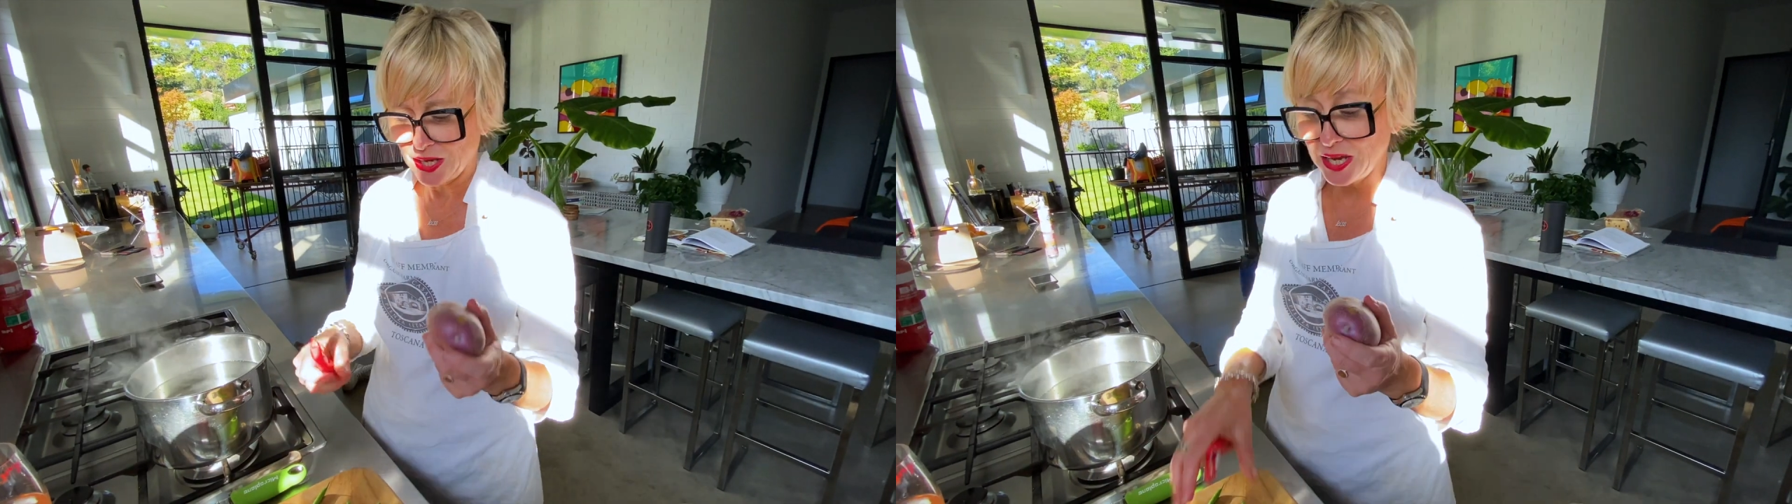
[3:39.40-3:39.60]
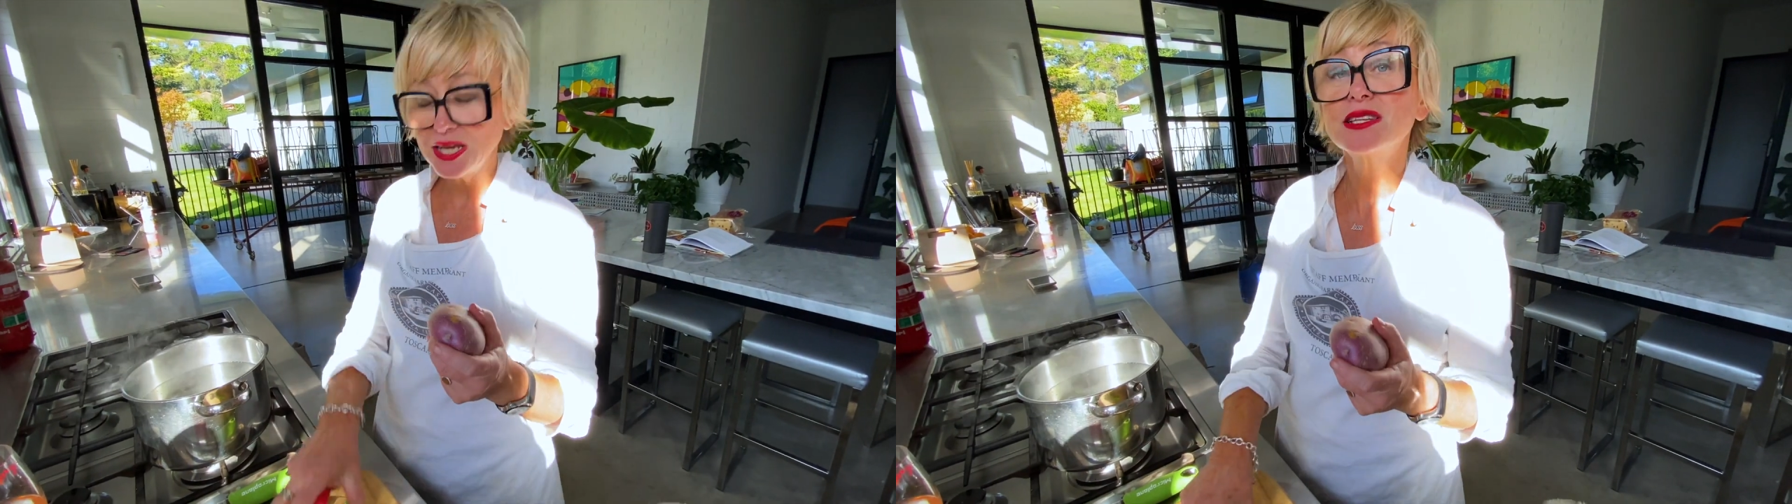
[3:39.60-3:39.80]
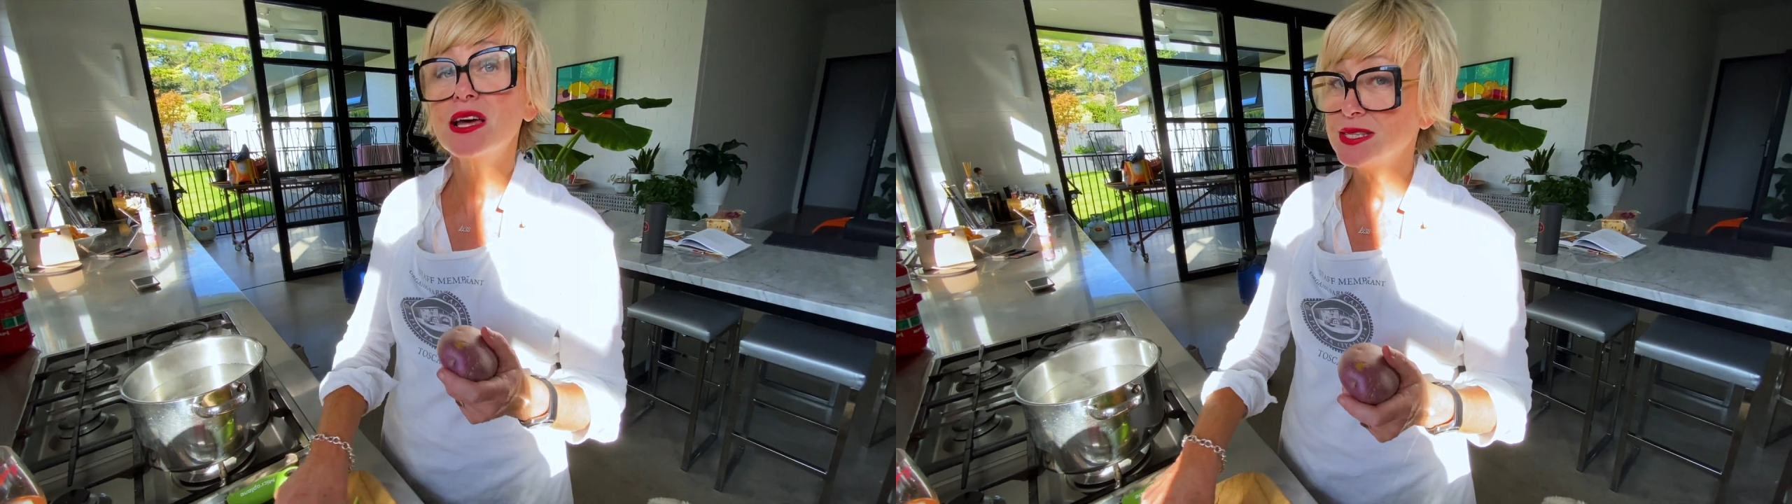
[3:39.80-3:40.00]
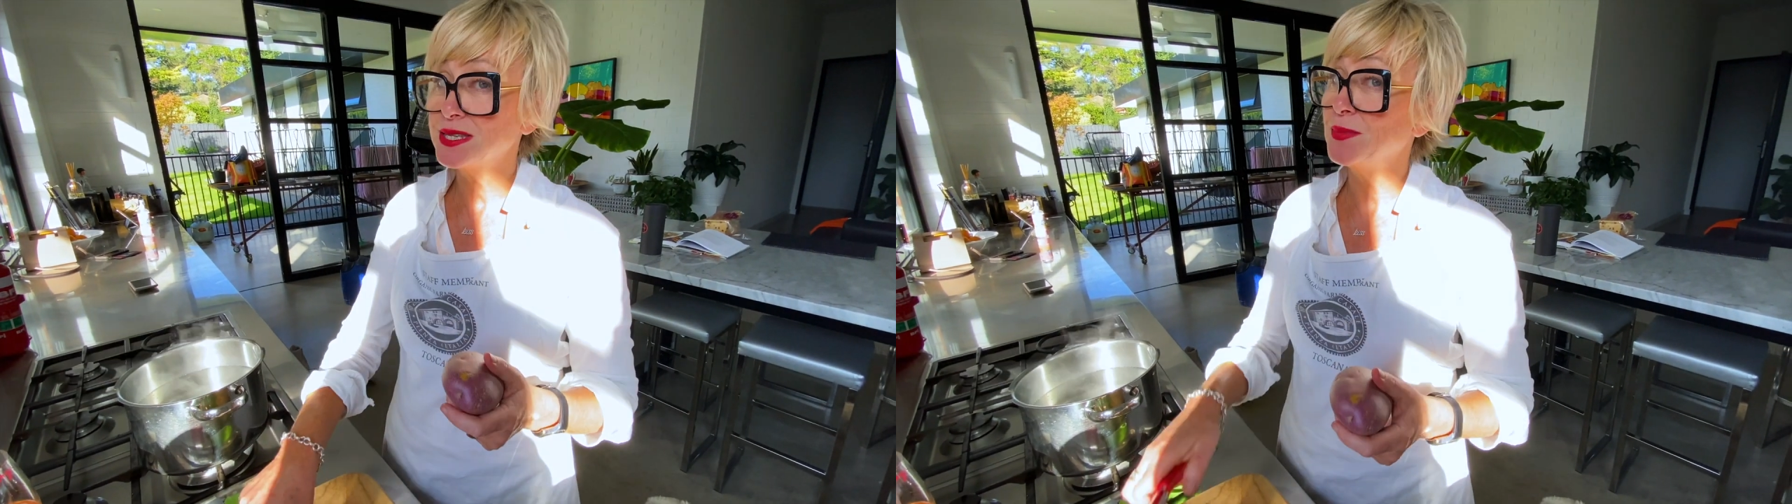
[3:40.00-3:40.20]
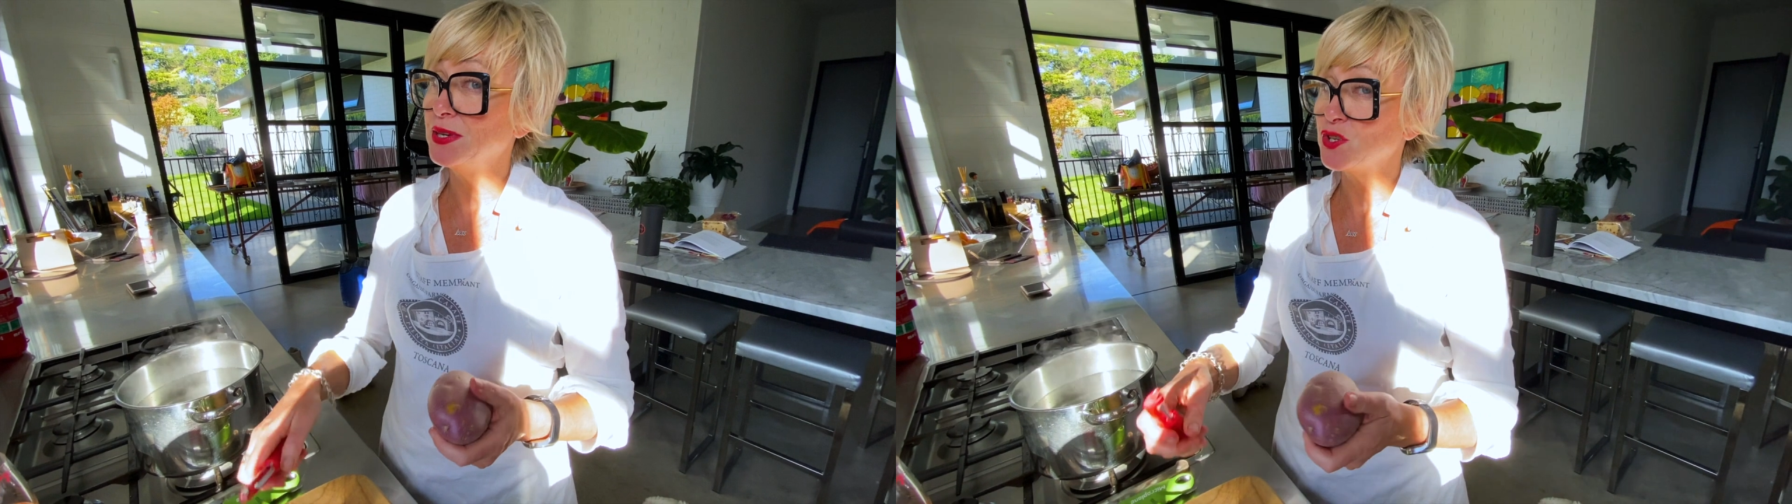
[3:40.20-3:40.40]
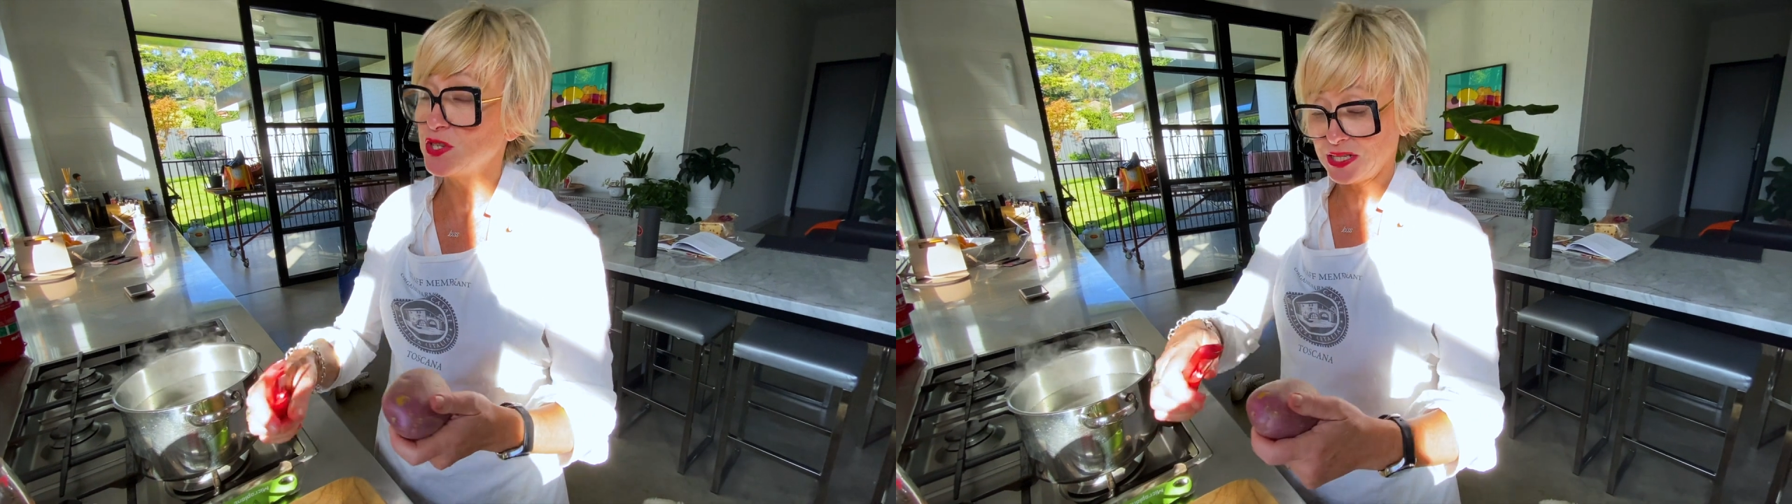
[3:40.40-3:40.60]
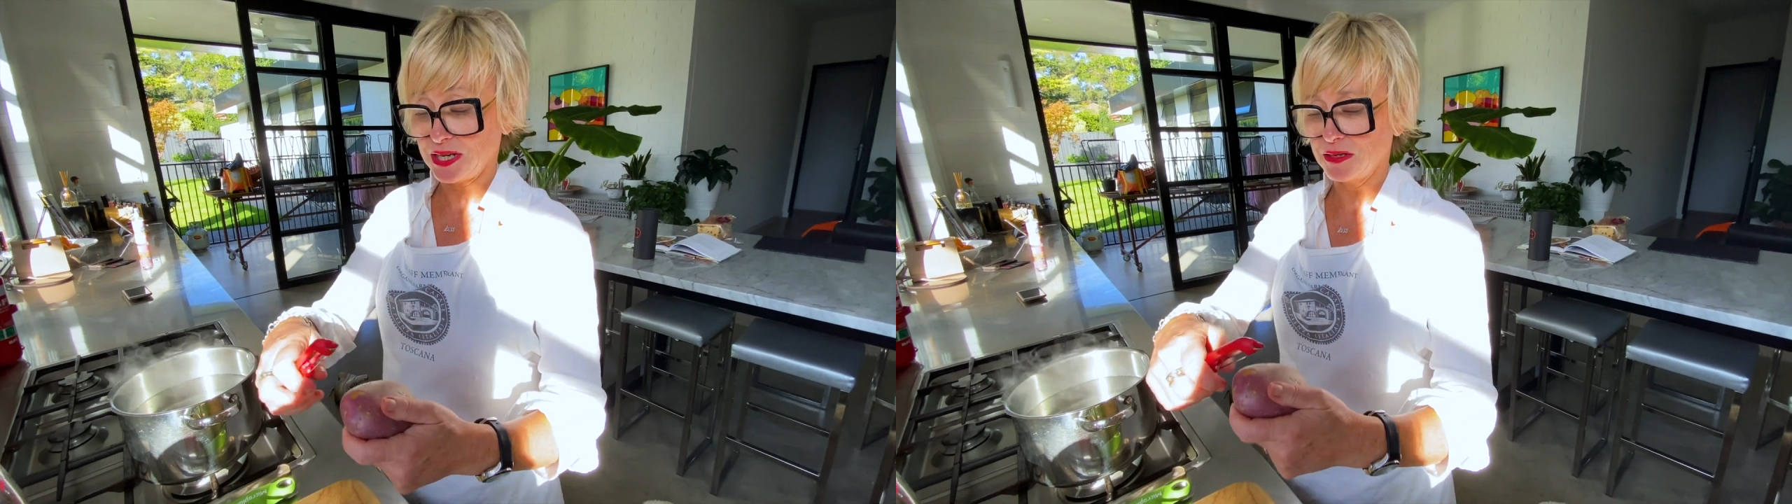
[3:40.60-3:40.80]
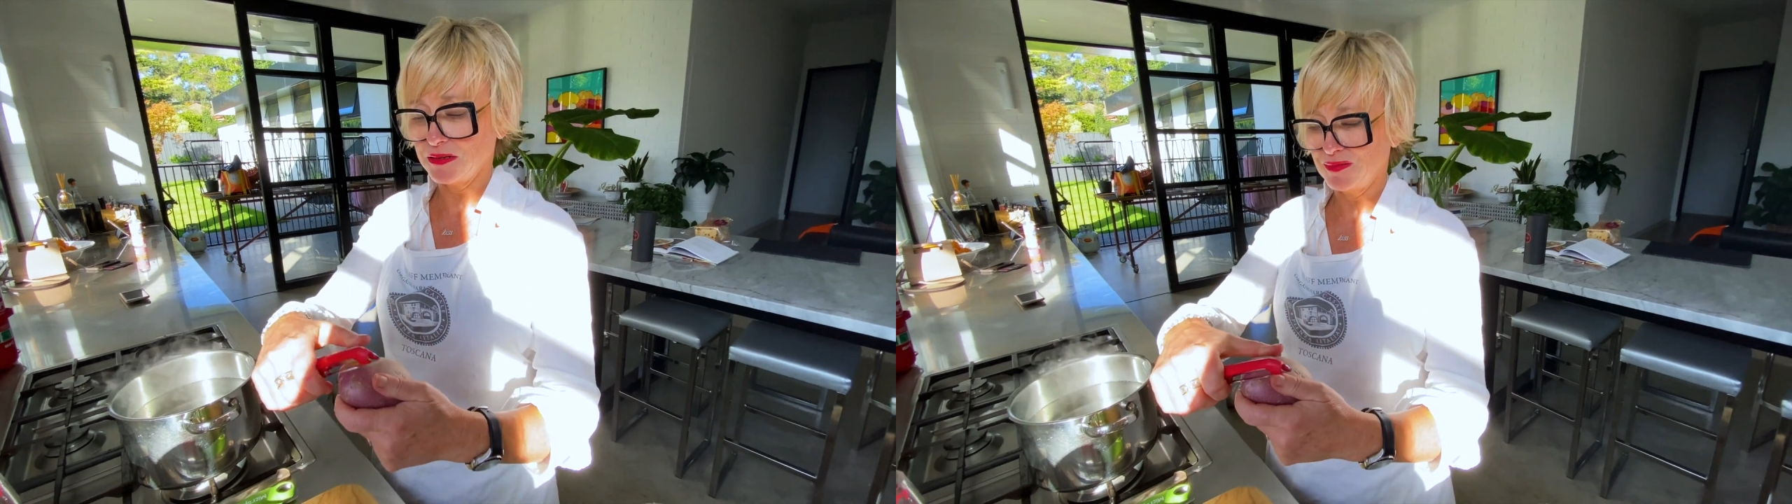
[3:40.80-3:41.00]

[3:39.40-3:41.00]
is going to seem interesting.